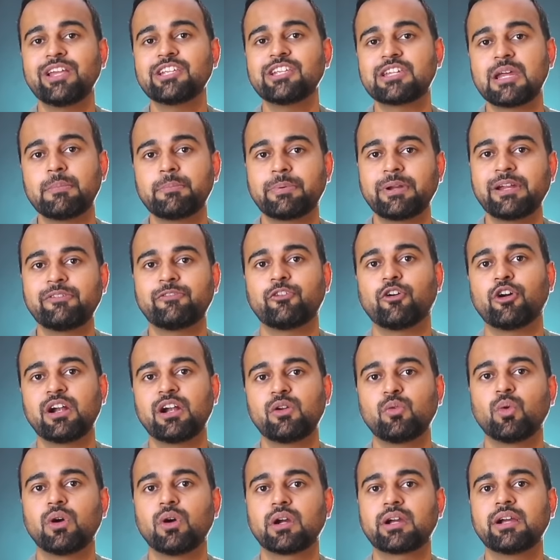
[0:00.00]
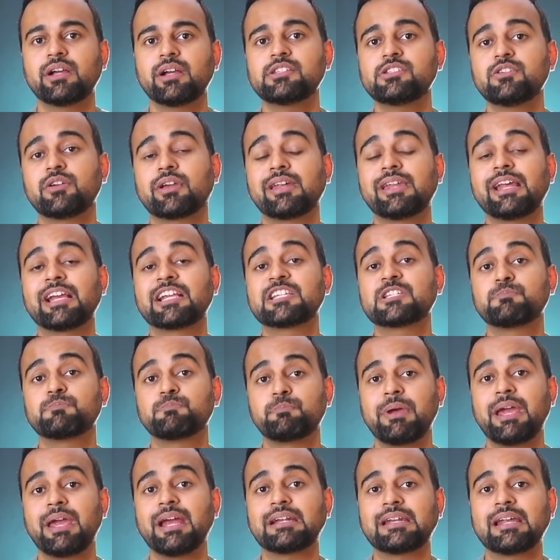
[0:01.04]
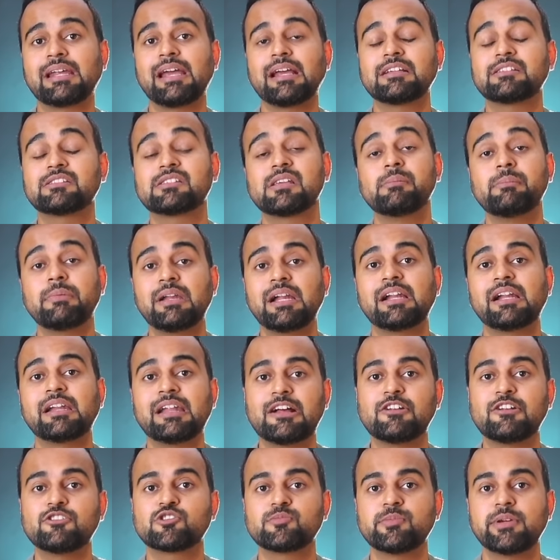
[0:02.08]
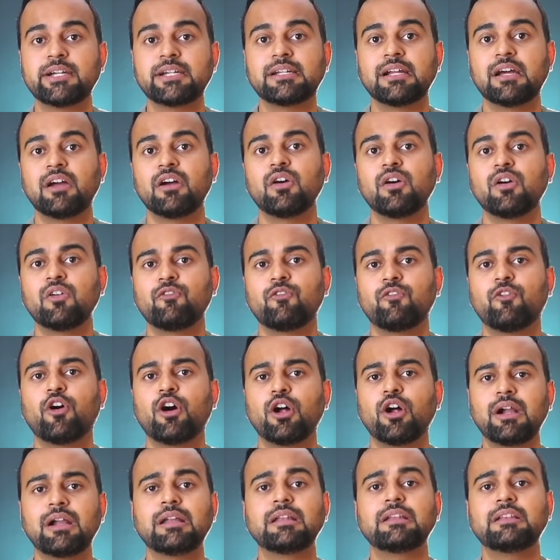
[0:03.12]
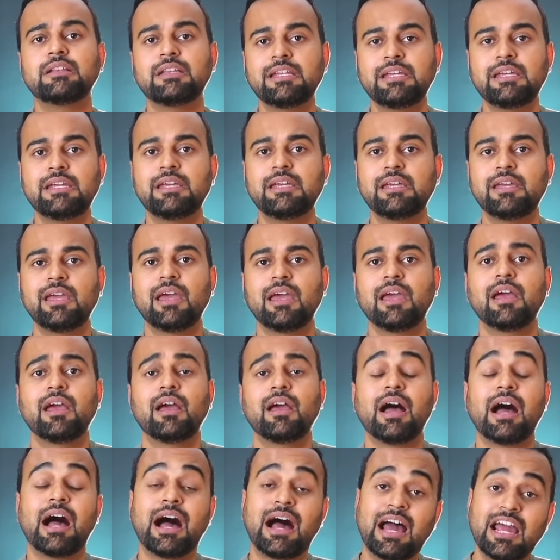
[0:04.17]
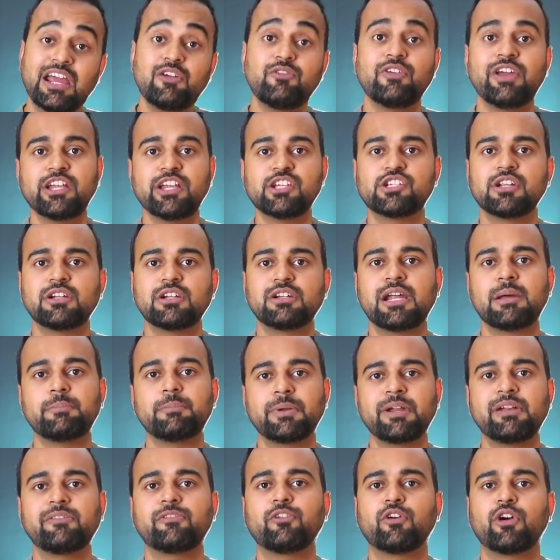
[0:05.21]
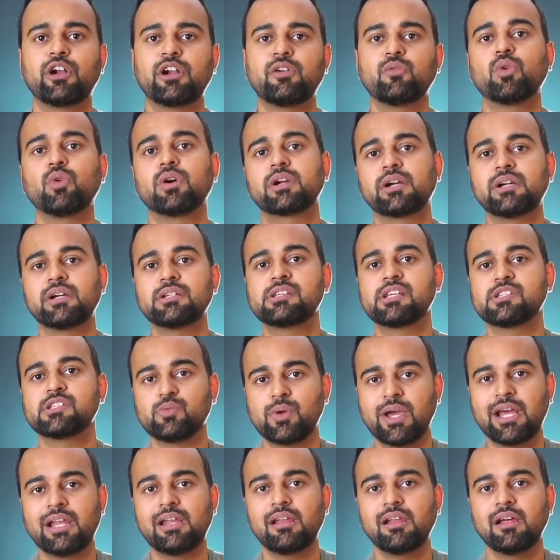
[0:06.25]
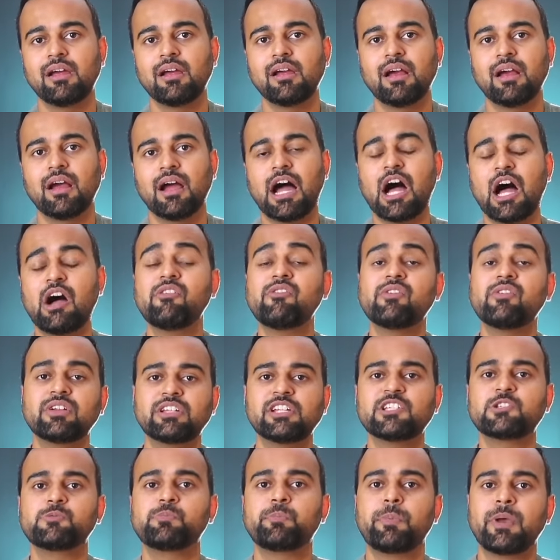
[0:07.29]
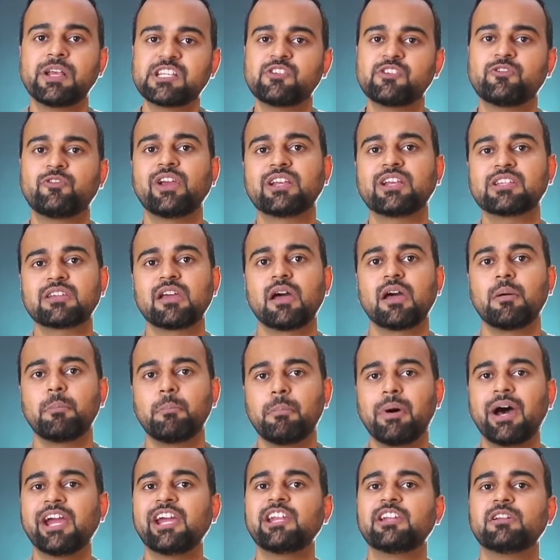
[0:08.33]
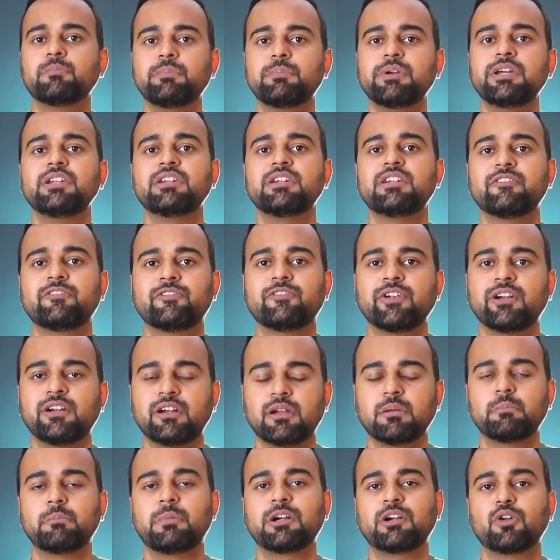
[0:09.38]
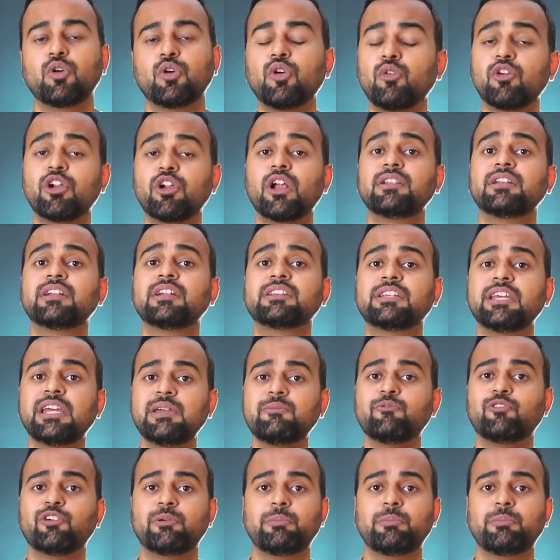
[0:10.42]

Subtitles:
temporary foreign workers, you can expect a similar announcement for the high-wage temporary foreign workers as well. However, the specifics might be different. But overall, the theme would be